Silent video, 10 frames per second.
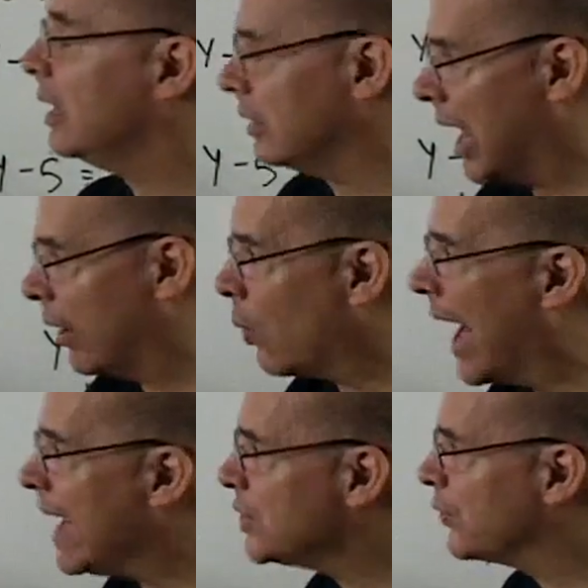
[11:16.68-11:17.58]

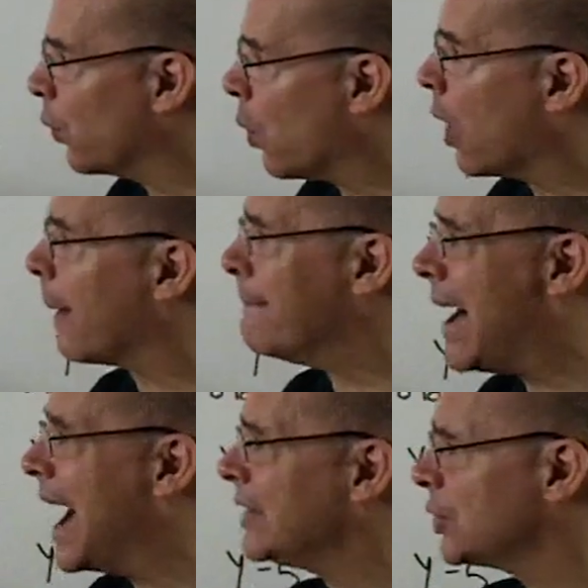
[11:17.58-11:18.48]
Likewise, for
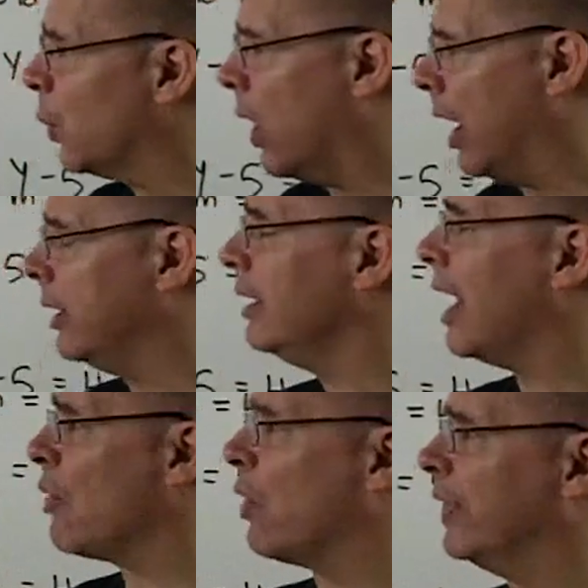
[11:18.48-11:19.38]
minus 1,
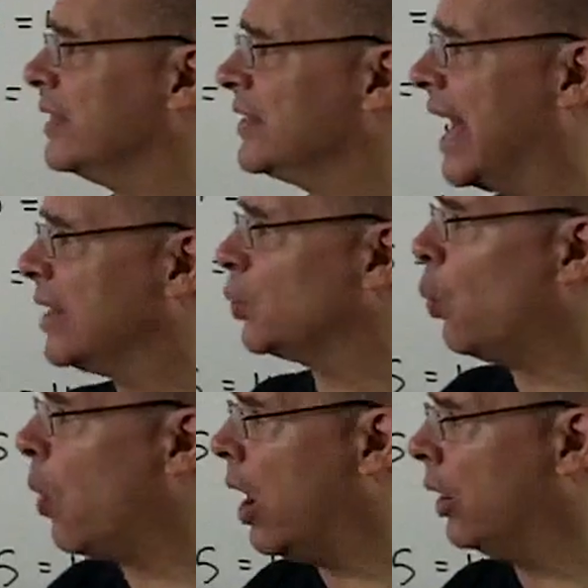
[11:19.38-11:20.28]
I'll write this as
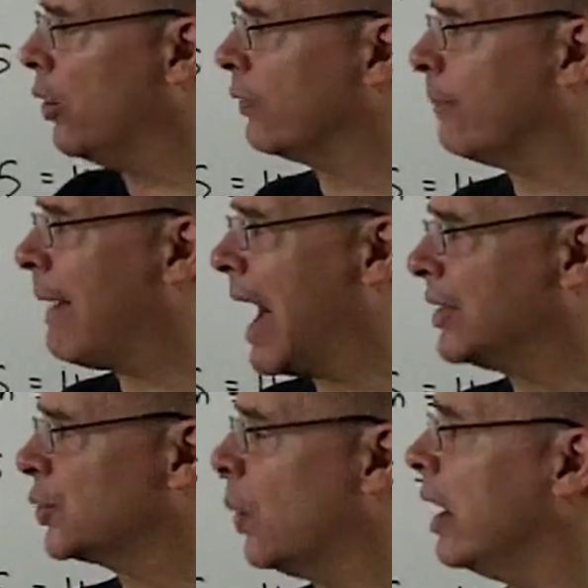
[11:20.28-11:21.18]
1 over
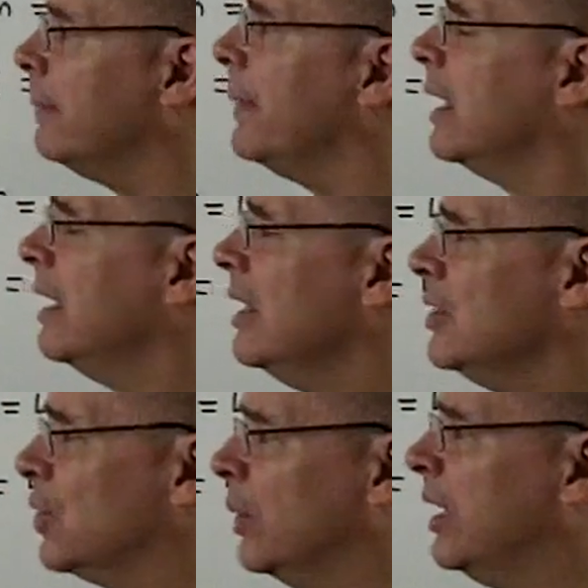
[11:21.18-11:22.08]
minus 1,
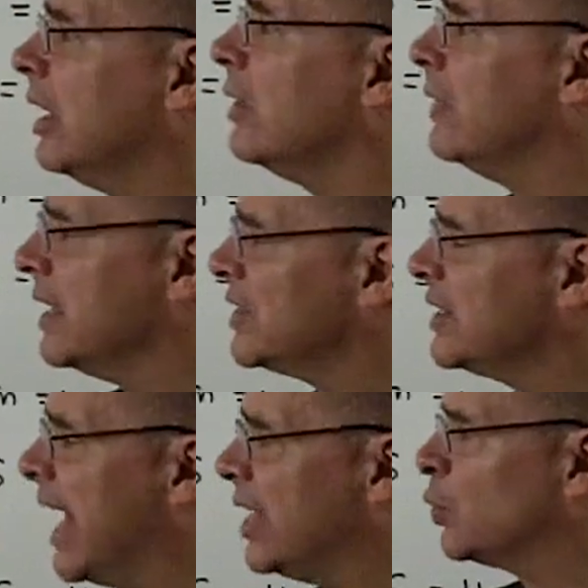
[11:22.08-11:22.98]
so here, this
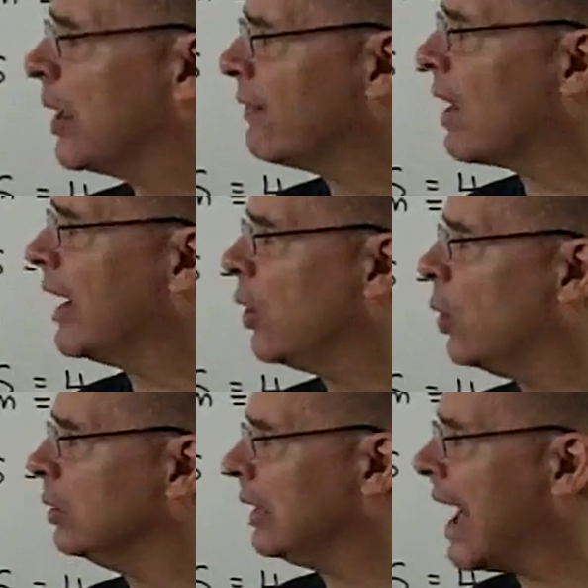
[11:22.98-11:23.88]
says whenever I
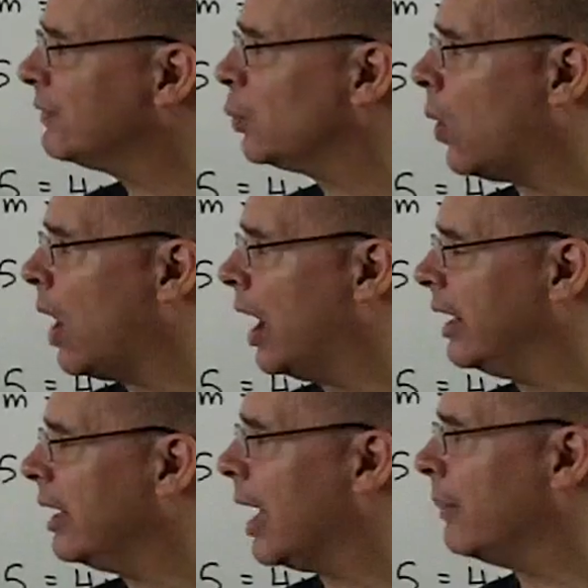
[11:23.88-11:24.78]
go left
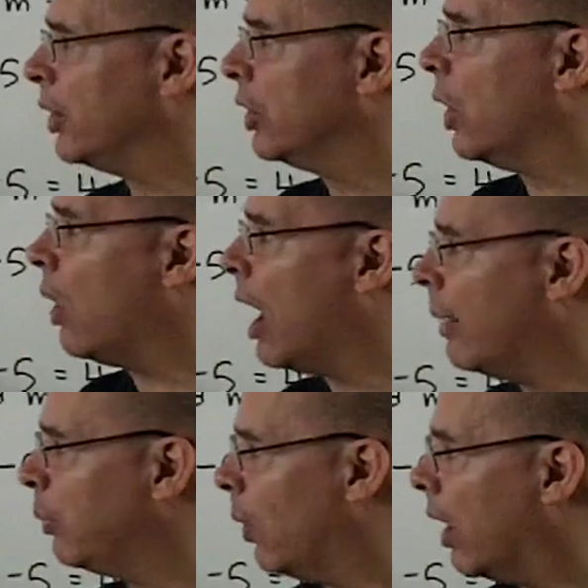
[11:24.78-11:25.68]
one, I'm going to go
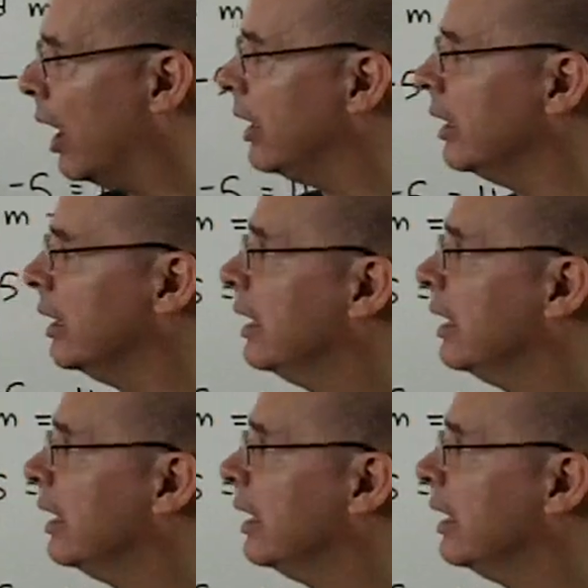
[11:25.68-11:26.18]
up one.